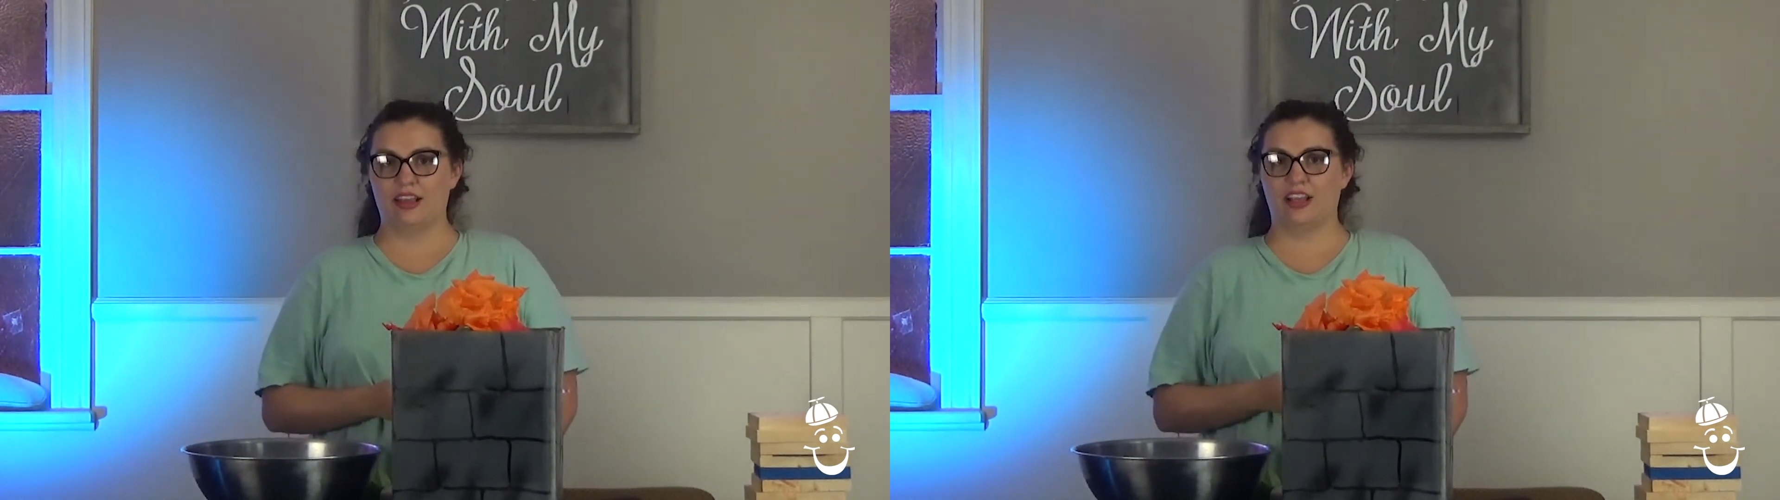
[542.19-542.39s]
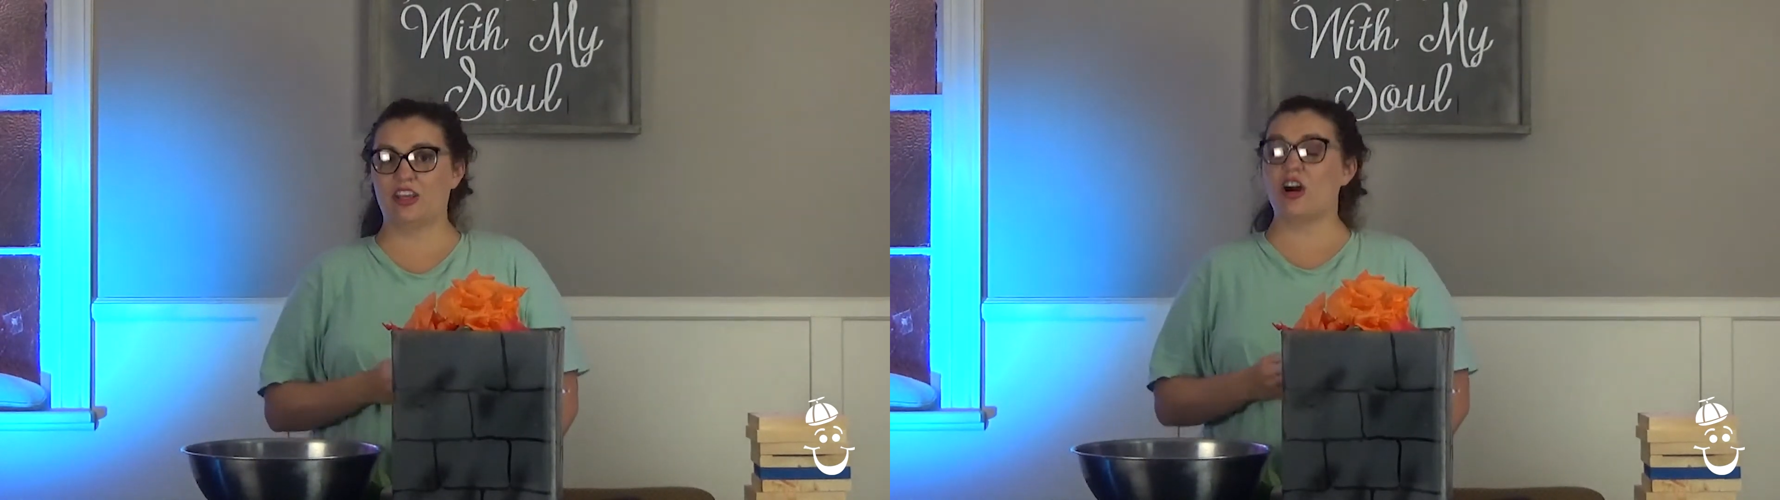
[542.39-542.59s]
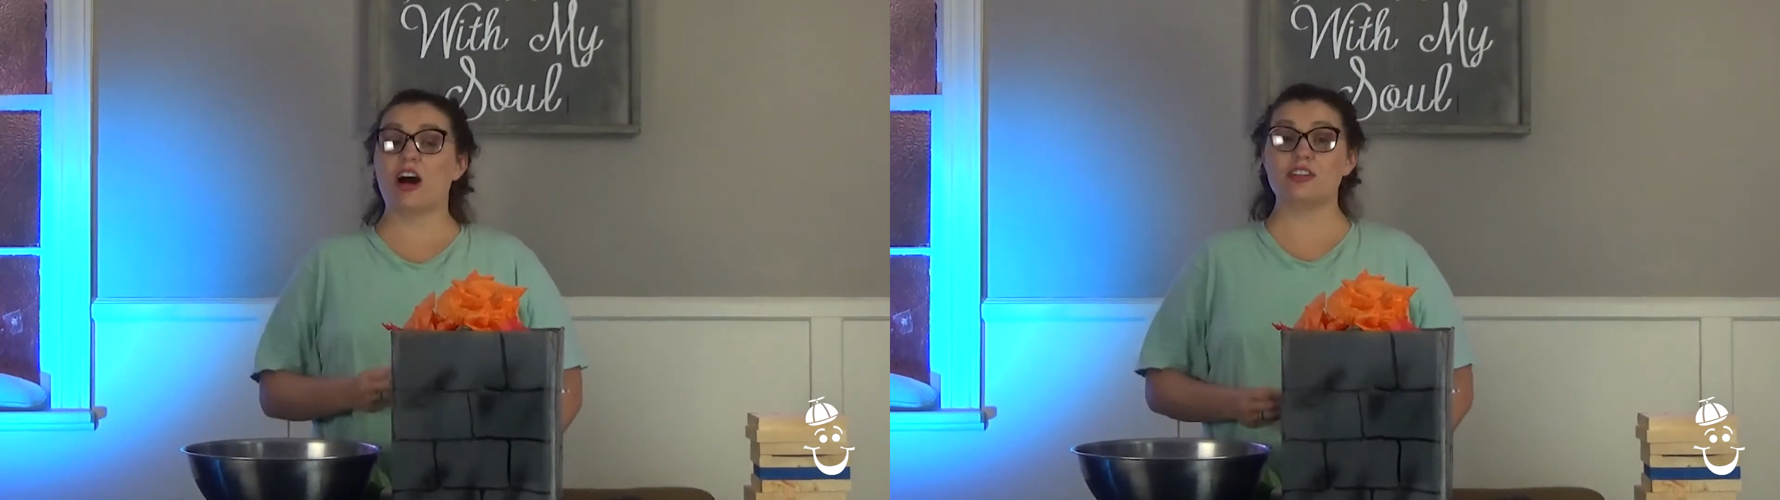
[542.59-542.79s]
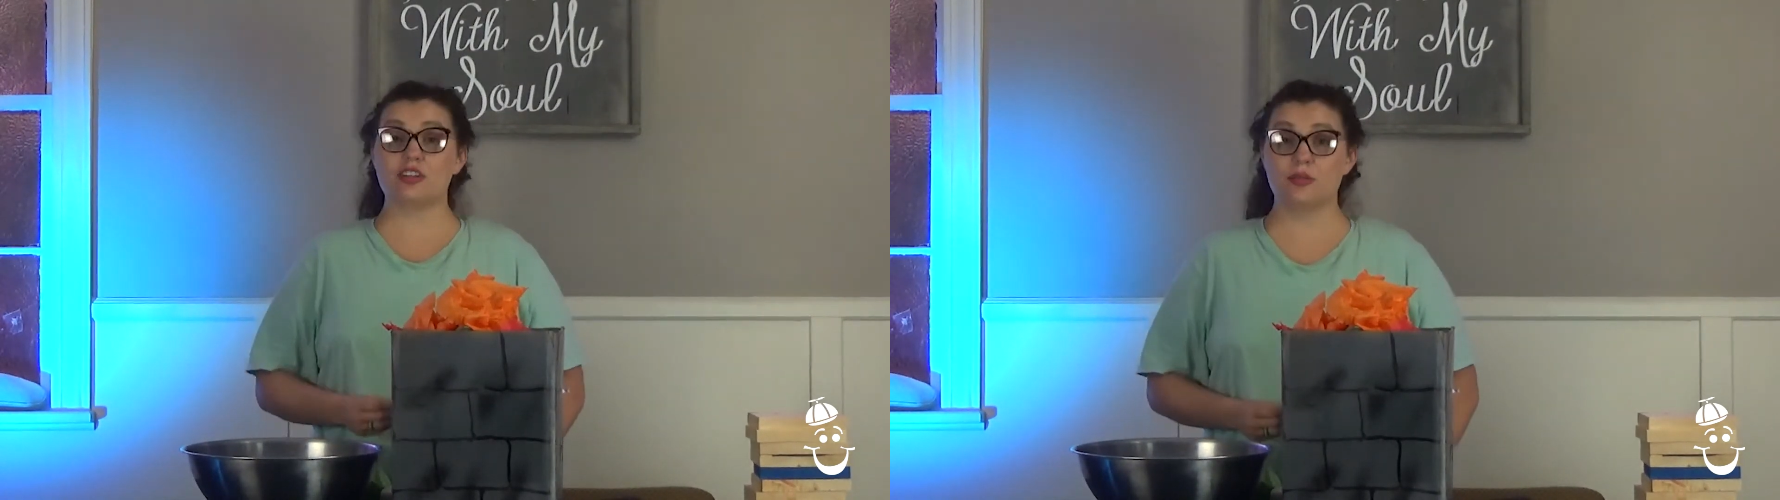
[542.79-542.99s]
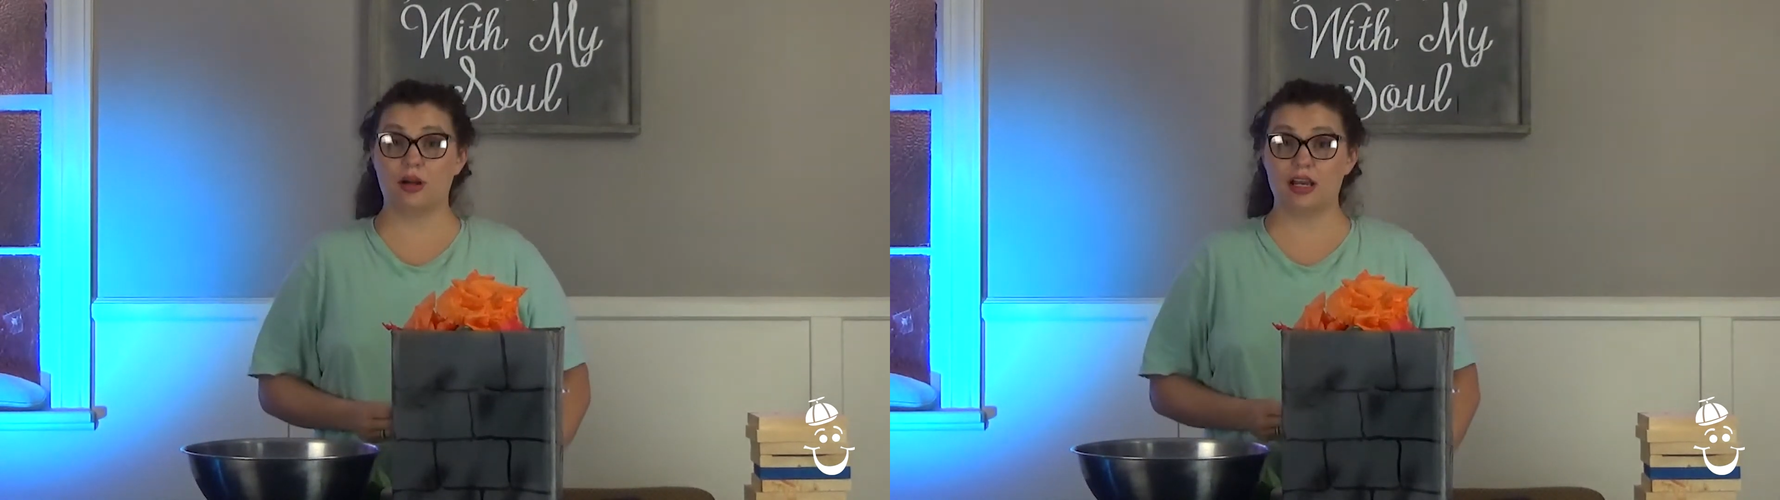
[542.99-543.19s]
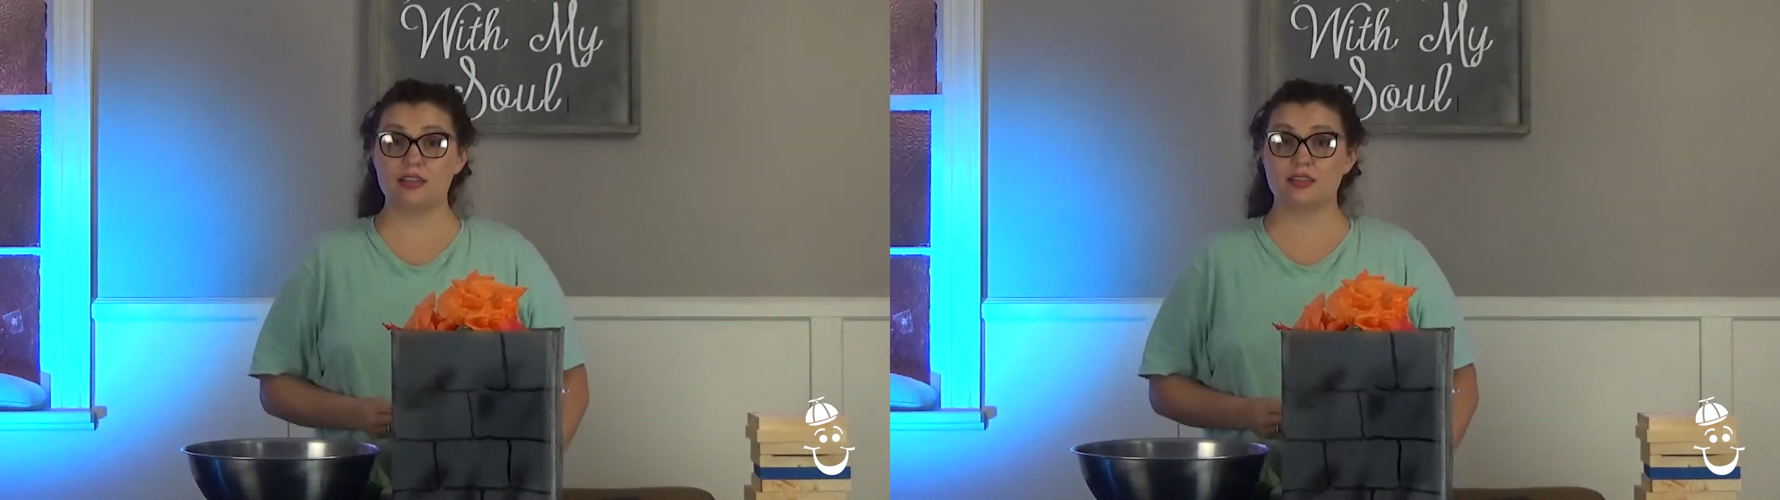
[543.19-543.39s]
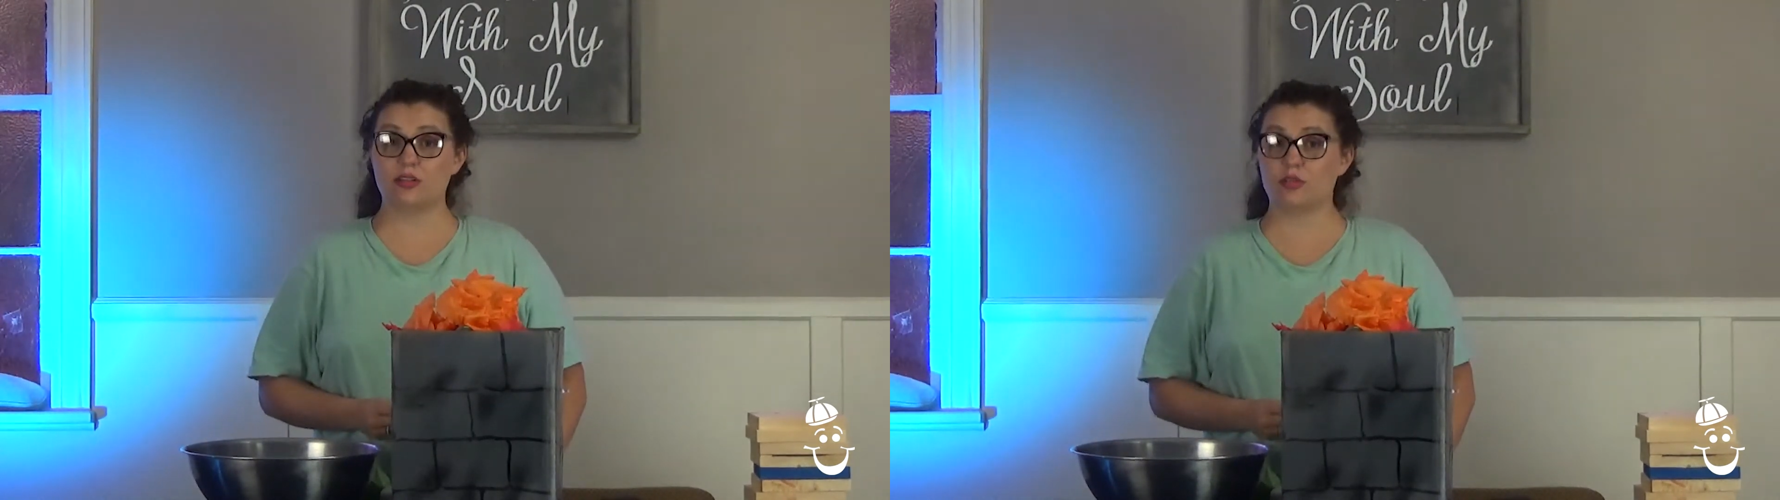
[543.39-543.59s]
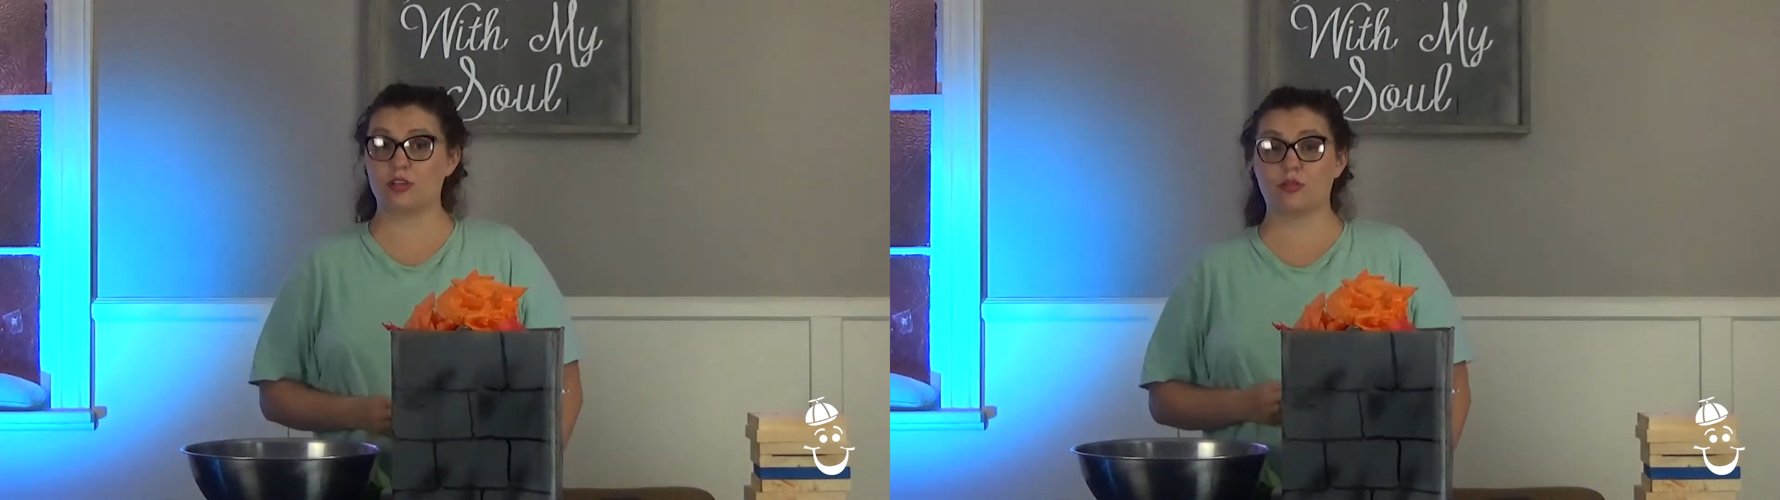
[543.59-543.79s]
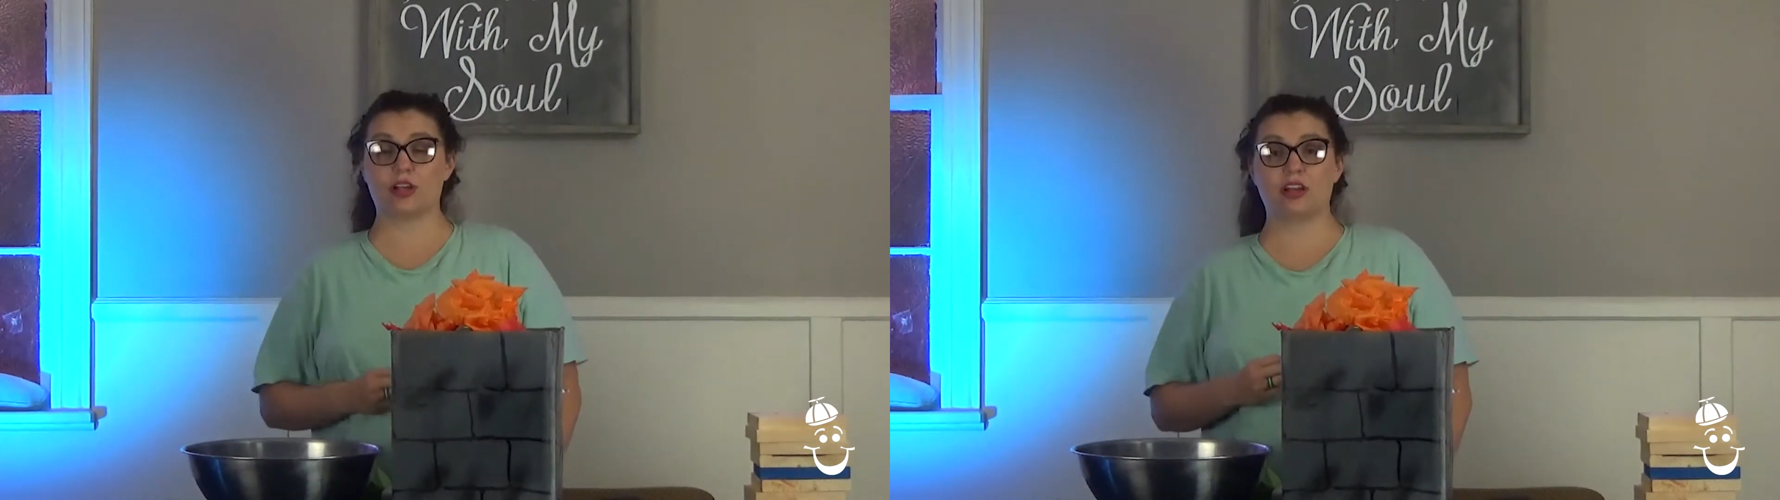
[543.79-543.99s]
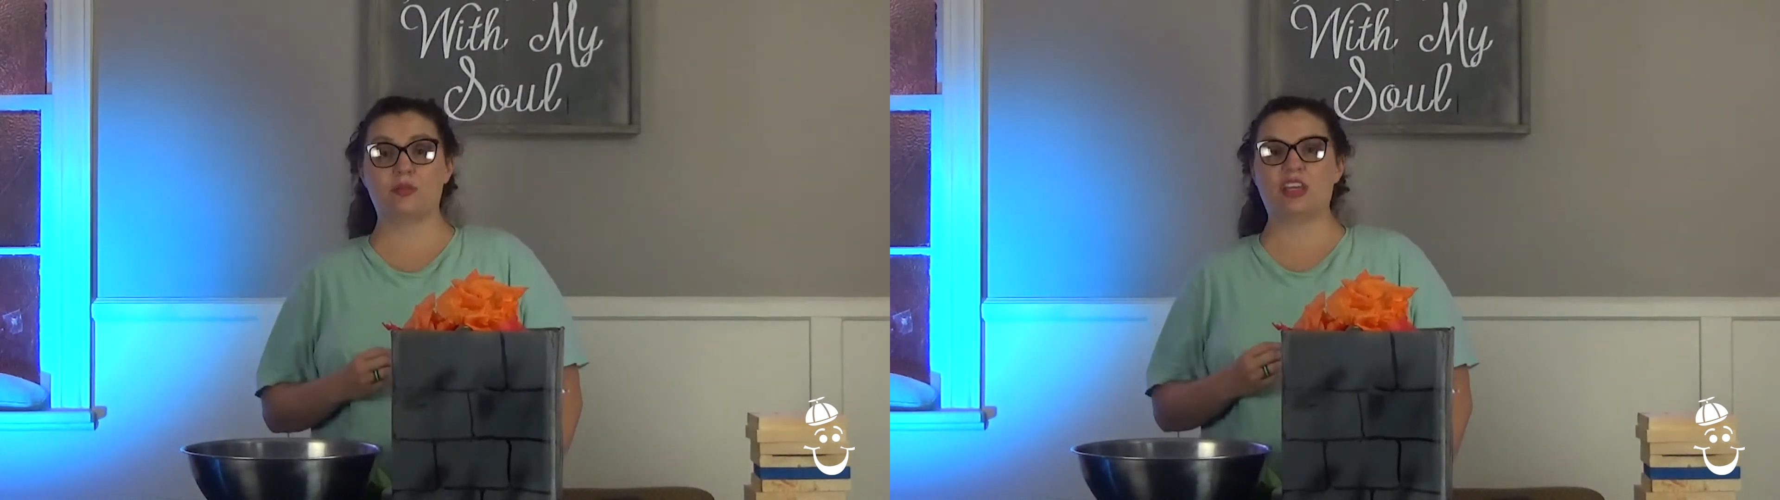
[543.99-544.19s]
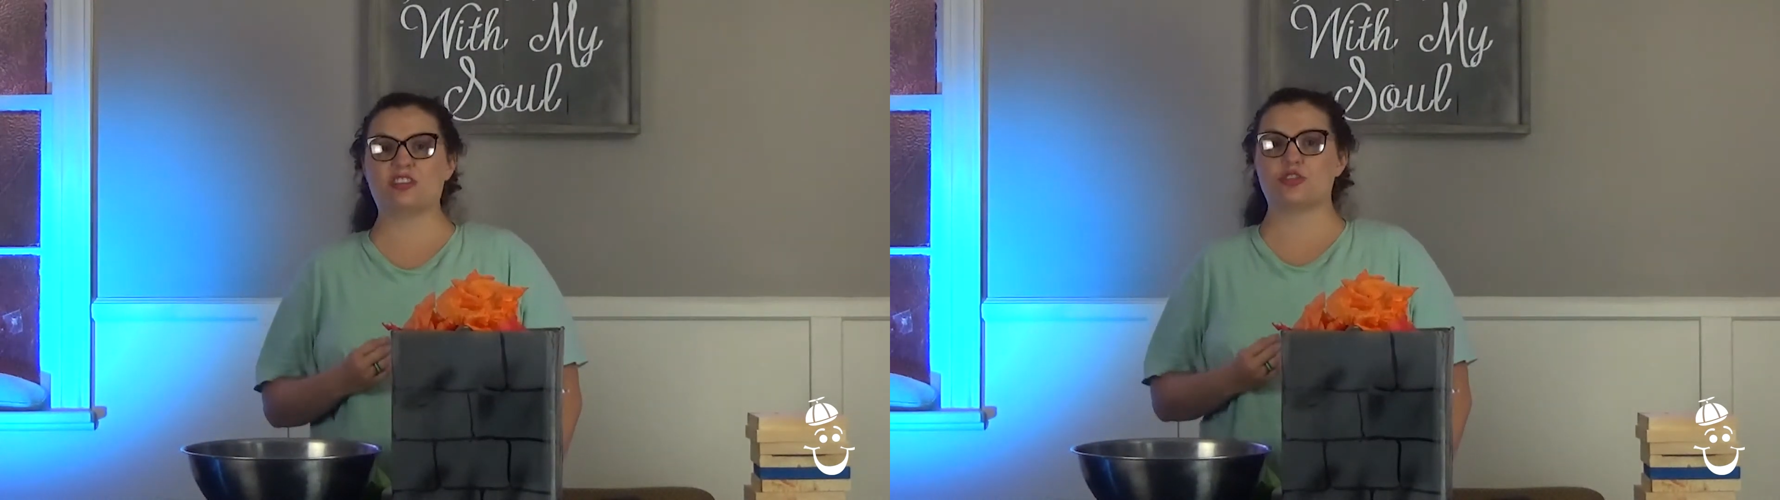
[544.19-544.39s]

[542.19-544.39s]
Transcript: get on to us or that we're going to be in